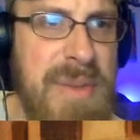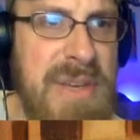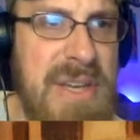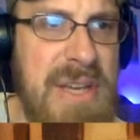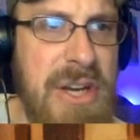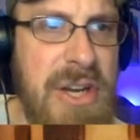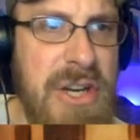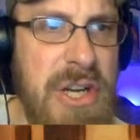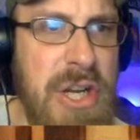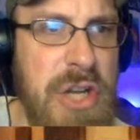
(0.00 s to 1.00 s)

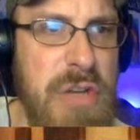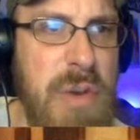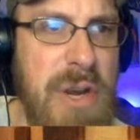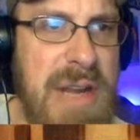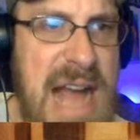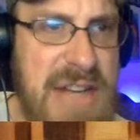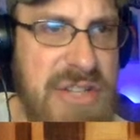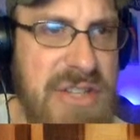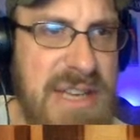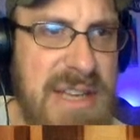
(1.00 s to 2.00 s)
here to where he
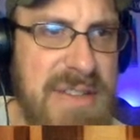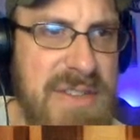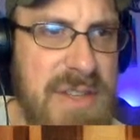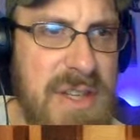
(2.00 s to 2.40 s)
actually is?